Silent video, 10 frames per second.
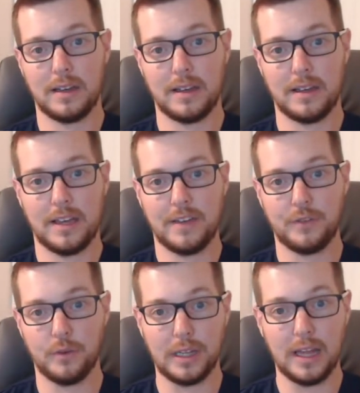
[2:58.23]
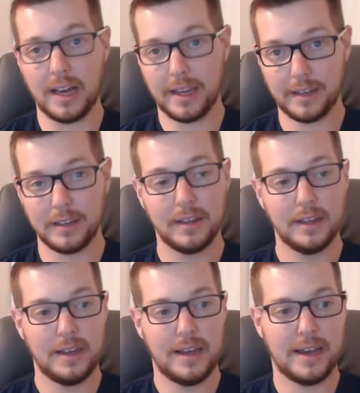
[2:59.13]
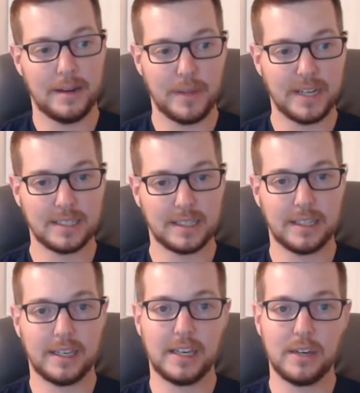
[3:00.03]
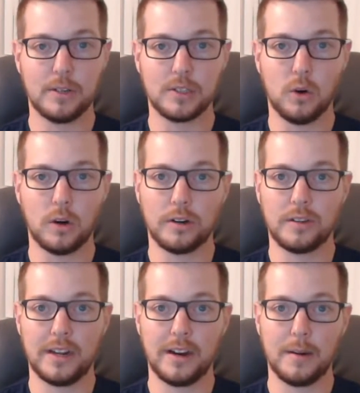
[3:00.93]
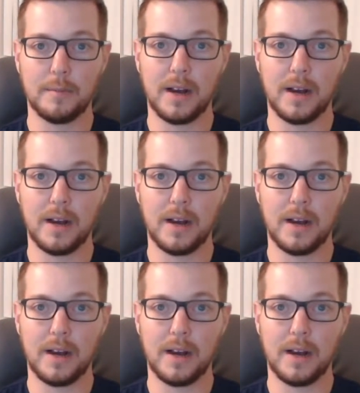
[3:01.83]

if you would like. And basically he was ordered there by